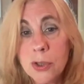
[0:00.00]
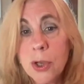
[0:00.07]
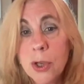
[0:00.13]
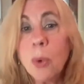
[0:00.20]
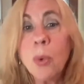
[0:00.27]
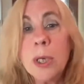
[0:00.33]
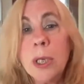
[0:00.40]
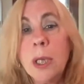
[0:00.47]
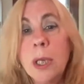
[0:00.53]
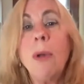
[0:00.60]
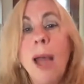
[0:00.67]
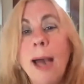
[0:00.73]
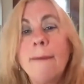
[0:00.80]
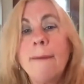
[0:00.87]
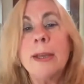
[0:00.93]
So when you
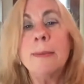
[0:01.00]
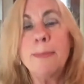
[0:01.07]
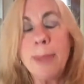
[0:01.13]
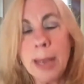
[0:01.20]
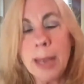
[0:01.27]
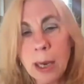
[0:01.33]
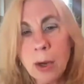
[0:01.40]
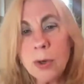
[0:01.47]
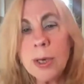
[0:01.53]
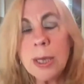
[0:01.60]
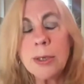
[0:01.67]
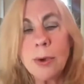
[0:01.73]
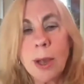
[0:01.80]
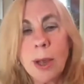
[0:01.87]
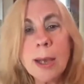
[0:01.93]
have impaired
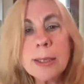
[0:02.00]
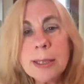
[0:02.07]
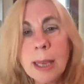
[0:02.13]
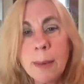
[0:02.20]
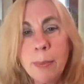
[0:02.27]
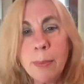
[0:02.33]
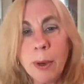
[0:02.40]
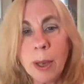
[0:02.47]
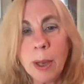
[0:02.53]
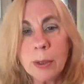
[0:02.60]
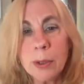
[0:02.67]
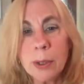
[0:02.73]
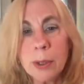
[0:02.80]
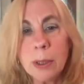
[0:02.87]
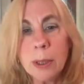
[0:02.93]
nitric oxide
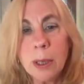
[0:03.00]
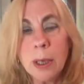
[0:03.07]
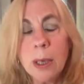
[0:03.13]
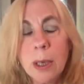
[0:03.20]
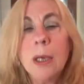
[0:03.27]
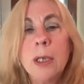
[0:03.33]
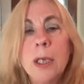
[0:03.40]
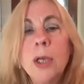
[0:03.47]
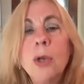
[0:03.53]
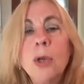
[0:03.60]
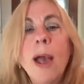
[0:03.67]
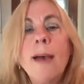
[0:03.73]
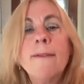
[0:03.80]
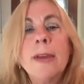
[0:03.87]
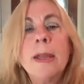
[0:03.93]
production, you
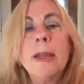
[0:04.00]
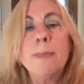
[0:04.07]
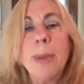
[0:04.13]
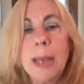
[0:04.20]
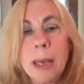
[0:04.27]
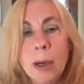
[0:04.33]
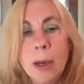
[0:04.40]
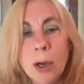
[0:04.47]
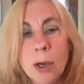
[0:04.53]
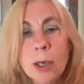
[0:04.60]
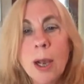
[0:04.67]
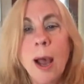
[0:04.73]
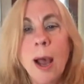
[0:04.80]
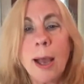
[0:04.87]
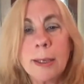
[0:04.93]
have
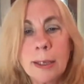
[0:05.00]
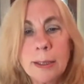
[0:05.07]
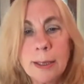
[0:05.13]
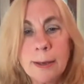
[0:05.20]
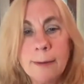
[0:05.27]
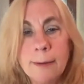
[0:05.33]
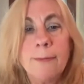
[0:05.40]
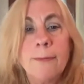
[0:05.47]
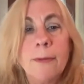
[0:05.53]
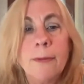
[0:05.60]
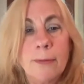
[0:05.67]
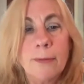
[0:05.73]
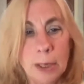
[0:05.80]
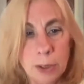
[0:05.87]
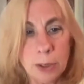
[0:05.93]
impaired cognitive
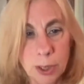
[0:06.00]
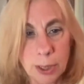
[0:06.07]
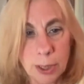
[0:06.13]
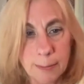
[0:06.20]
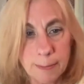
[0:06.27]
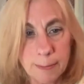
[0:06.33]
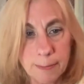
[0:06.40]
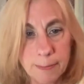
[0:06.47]
function.